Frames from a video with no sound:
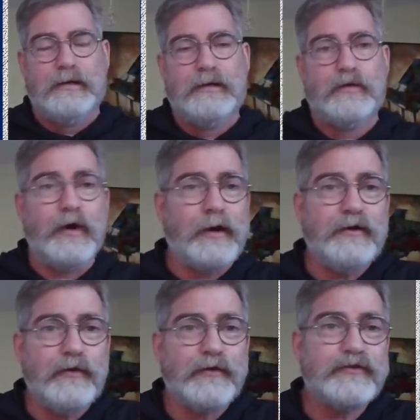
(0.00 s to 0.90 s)
We already
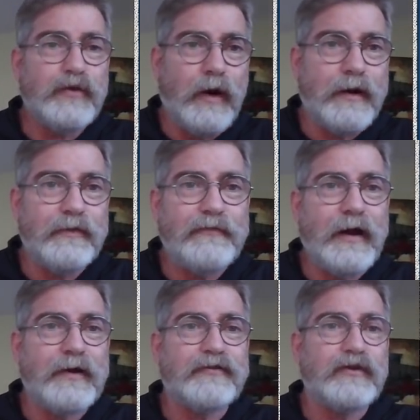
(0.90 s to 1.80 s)
know the story. The
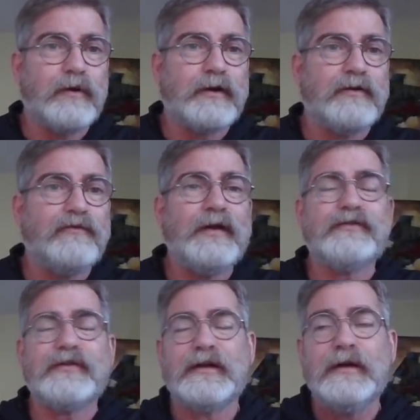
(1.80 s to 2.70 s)
Pharisees were
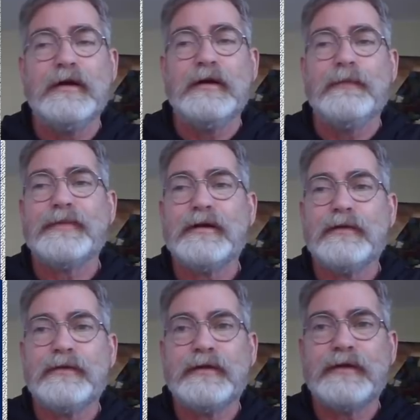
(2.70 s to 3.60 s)
convincing the,
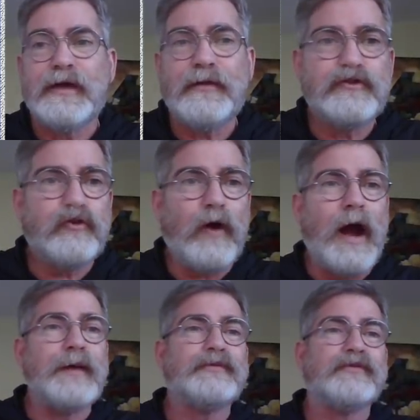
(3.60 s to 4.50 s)
the, the other
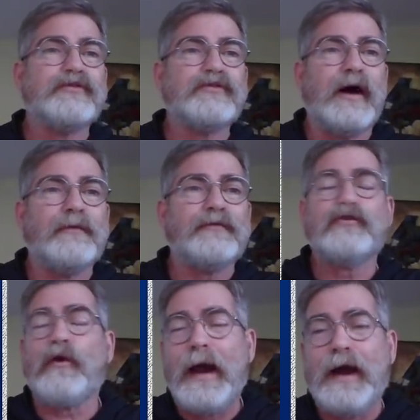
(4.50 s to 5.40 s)
tribes and stuff to
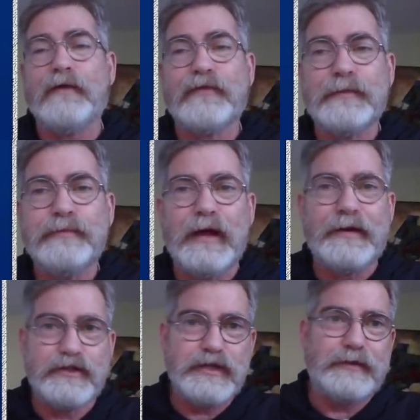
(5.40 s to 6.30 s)
cry out for the blood
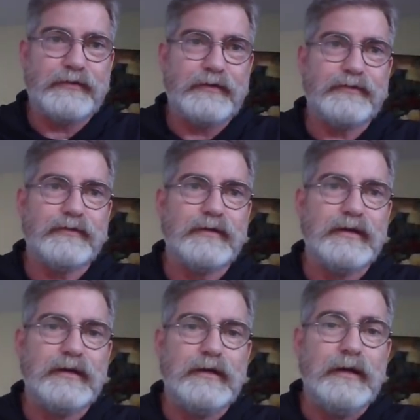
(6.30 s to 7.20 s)
of Jesus.
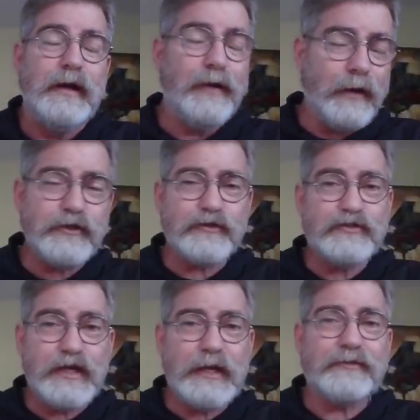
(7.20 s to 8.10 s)
And not
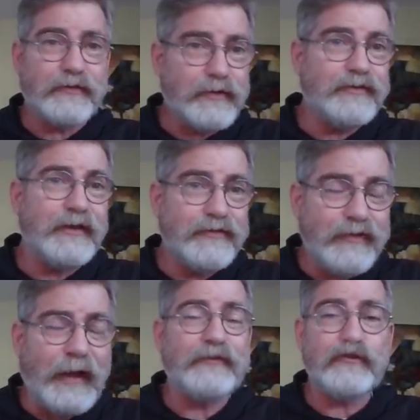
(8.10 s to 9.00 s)
just Jesus, because it says
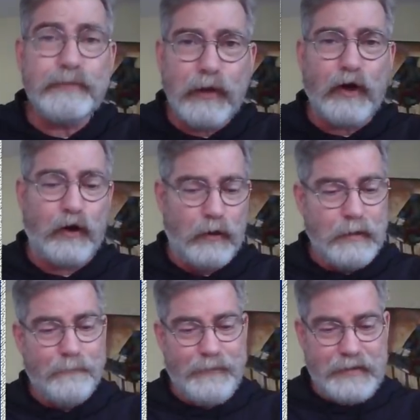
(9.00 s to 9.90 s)
saints, plural.
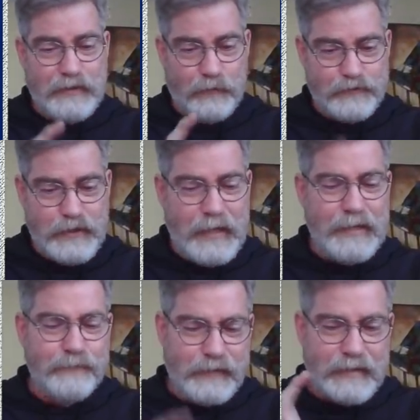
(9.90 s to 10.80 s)
They killed
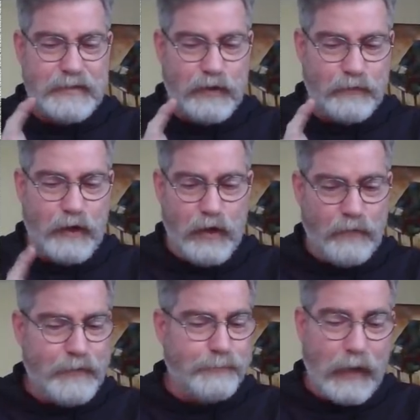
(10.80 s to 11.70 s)
James, they killed all
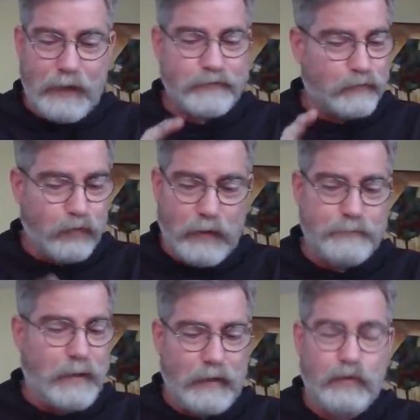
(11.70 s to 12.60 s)
the apostles
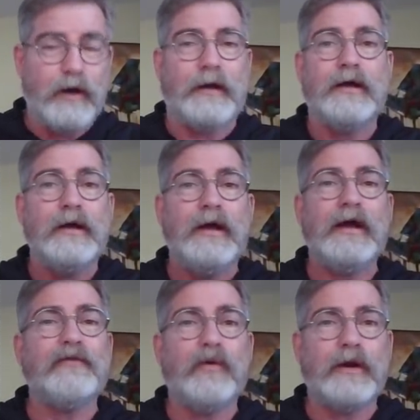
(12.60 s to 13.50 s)
one by one.
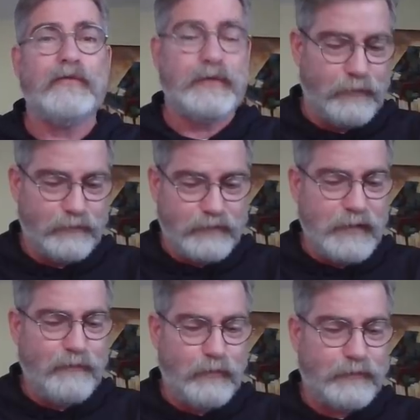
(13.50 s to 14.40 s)
Every one of them killed.
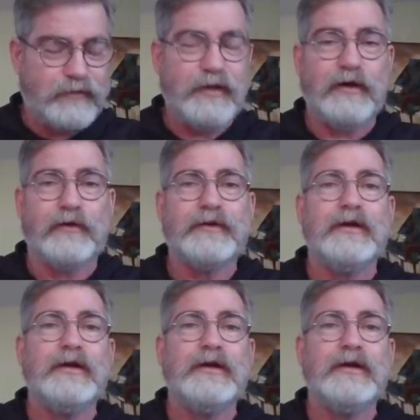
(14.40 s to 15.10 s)
Stephen was killed.